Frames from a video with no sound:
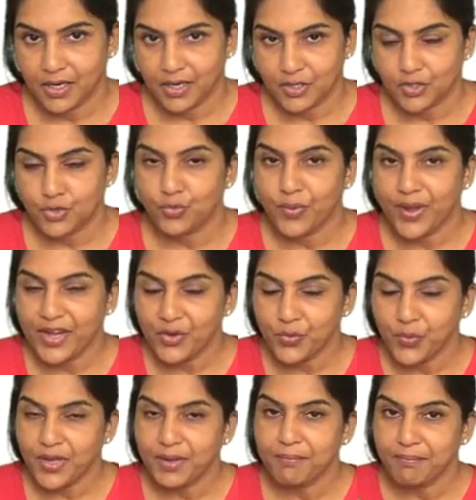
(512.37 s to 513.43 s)
So when
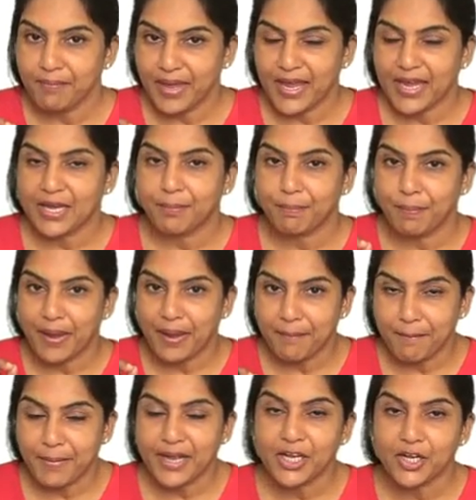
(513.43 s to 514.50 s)
we make
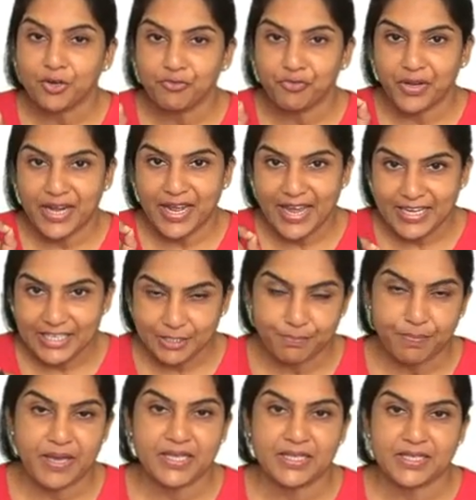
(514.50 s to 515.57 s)
payment of an
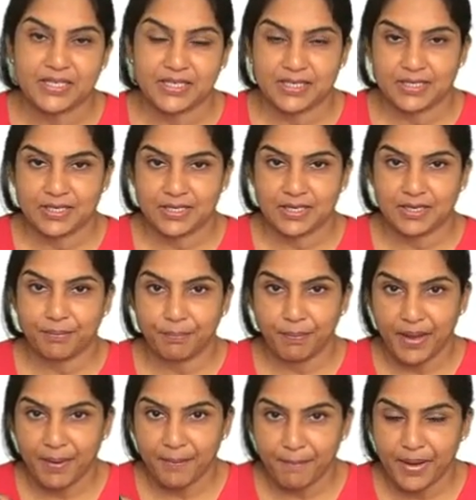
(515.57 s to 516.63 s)
expense,
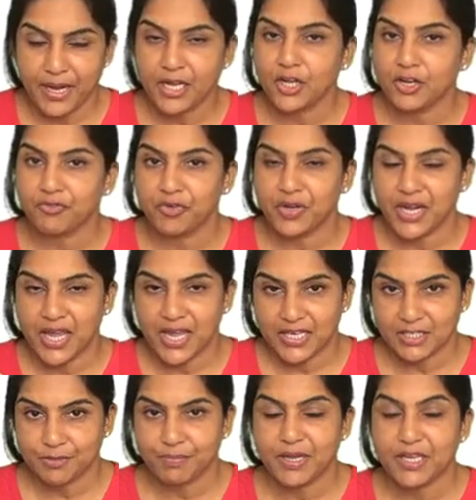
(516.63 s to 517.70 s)
payment of an
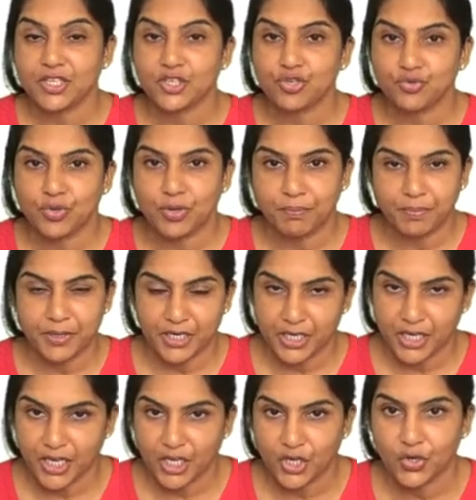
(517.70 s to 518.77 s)
expense to a
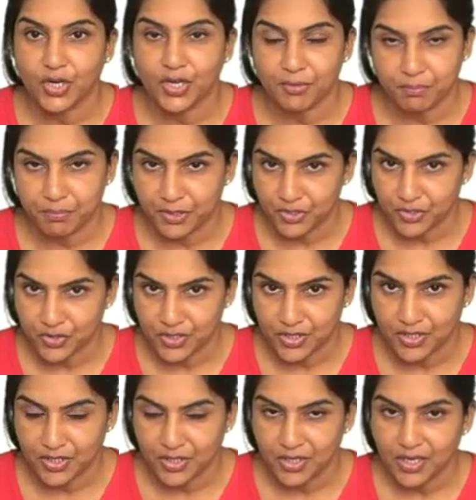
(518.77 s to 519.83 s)
particular
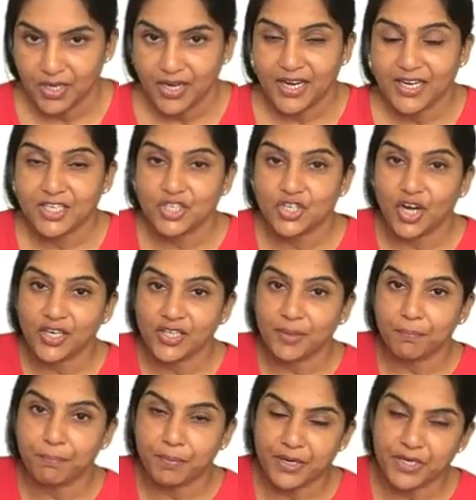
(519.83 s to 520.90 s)
person it is not the
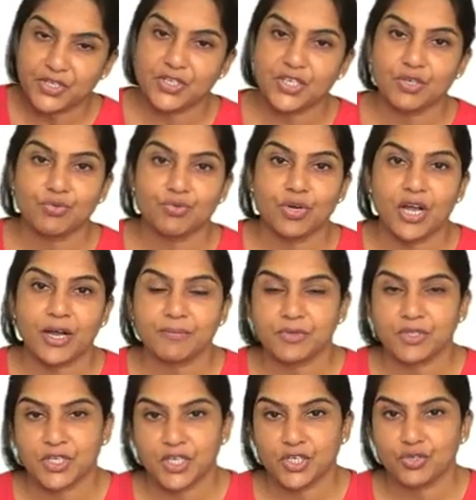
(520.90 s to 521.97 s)
person who
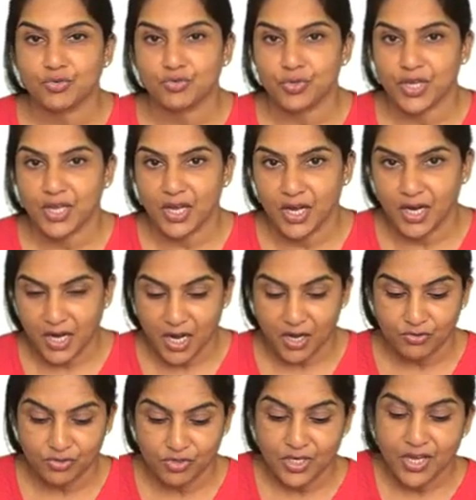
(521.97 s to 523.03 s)
comes into the
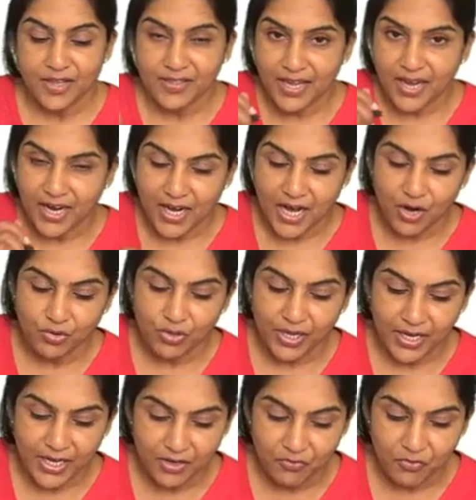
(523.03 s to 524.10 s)
accounts. The account
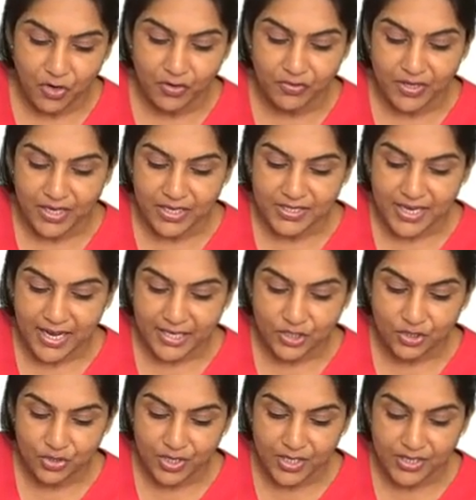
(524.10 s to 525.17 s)
involved is
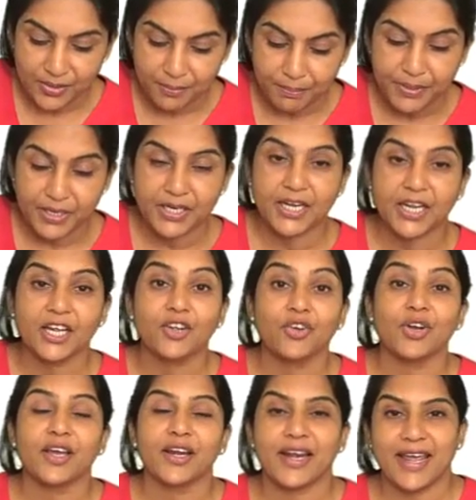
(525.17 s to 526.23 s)
actually the
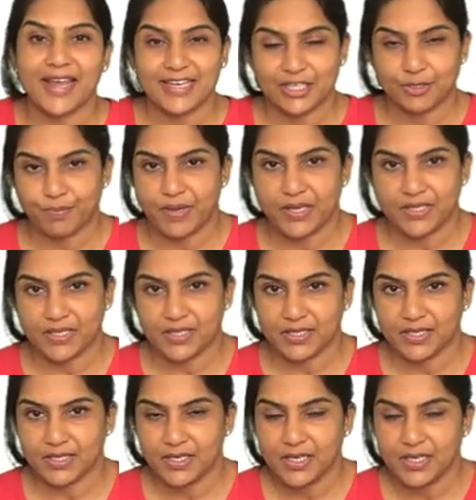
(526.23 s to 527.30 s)
particular
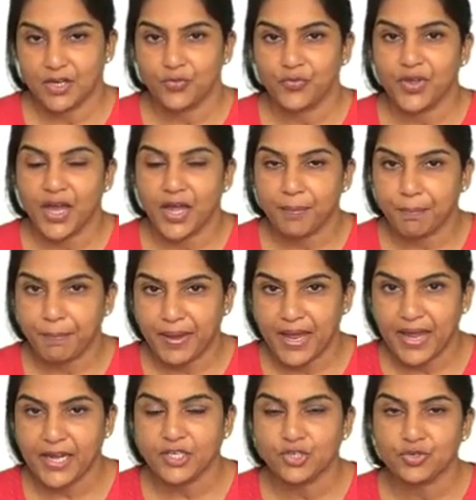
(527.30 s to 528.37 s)
expense. We are
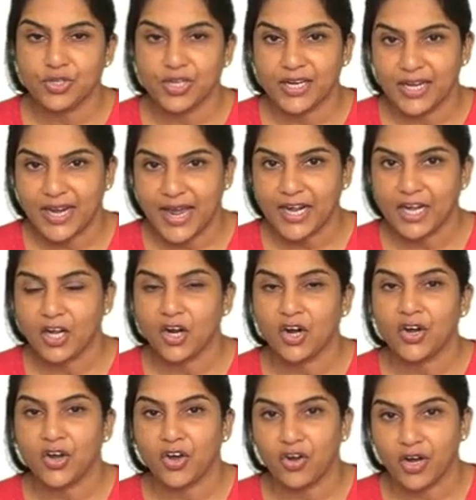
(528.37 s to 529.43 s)
paying to the
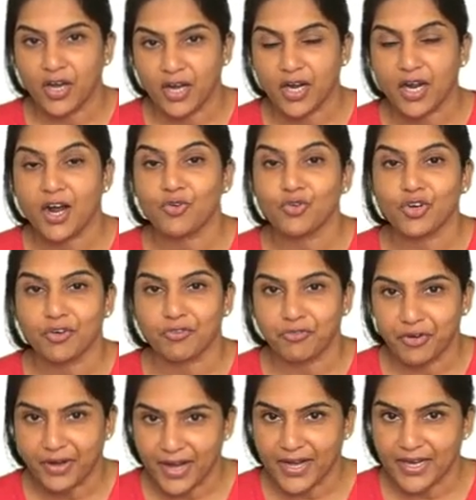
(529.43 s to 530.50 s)
landlord on account of
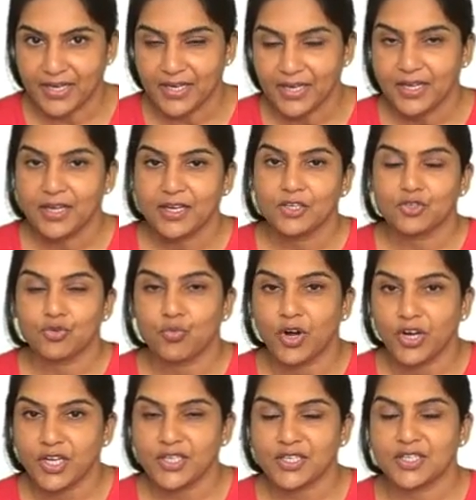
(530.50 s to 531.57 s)
rent. So
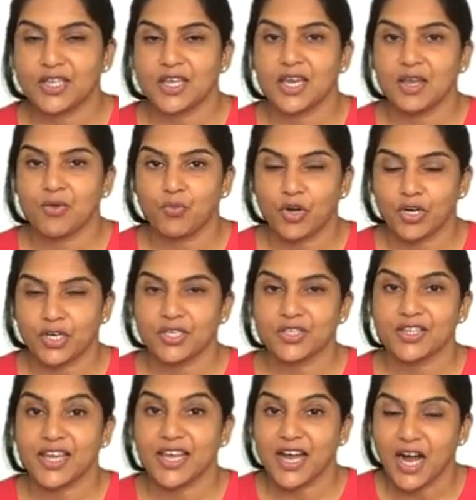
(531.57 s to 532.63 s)
what is the what is
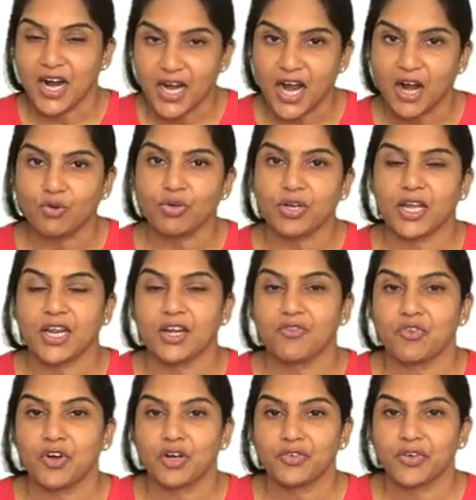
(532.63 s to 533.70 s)
the account
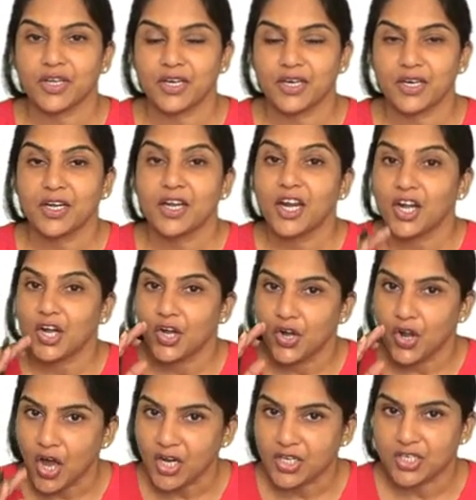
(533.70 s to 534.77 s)
involved here?
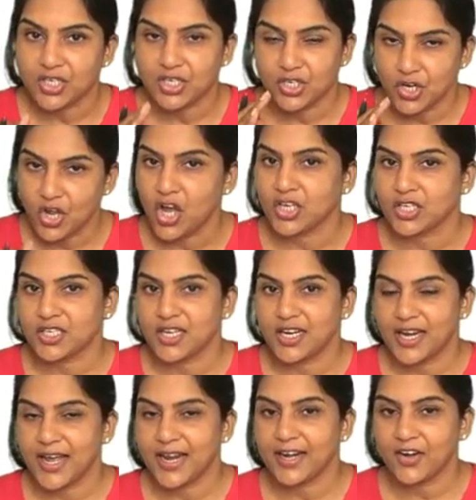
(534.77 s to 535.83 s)
Not not
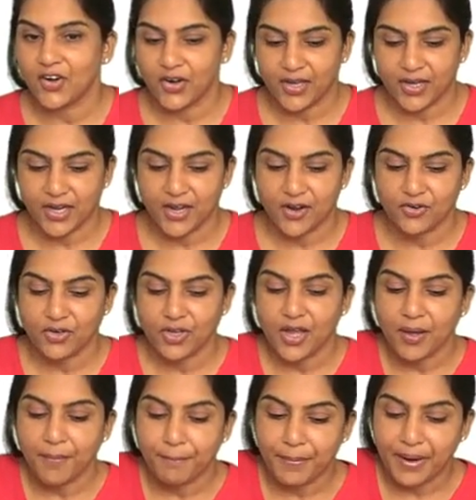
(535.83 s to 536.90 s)
landlord account,
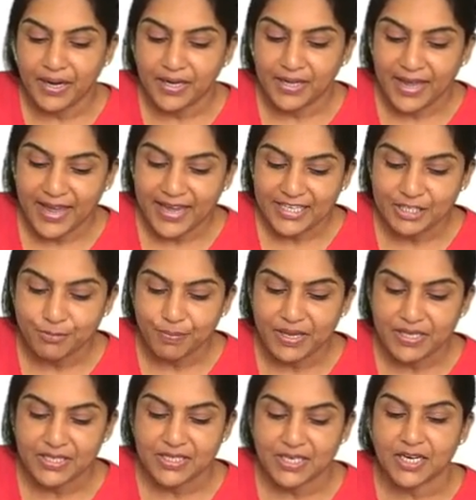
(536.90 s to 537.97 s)
but
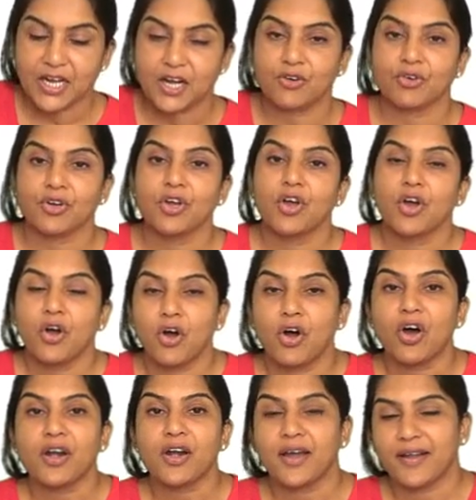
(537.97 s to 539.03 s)
expense account
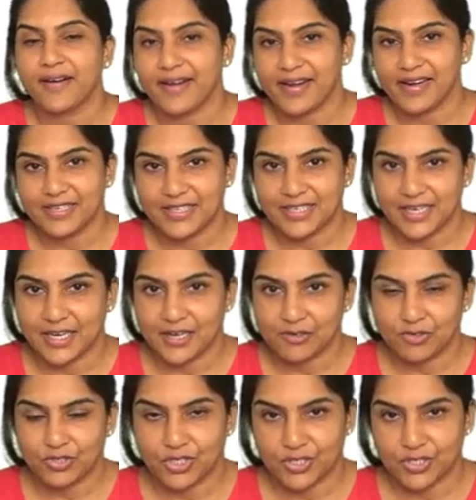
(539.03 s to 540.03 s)
or rent account.